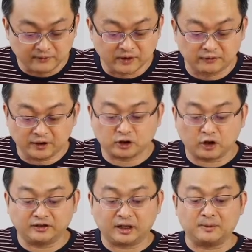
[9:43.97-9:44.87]
The first
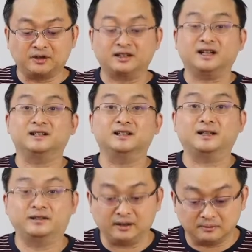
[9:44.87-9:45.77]
concept is
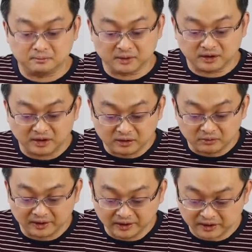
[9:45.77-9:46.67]
dialectic
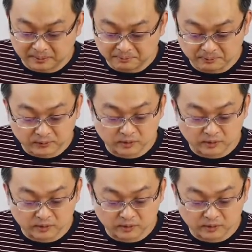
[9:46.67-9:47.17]
materialism,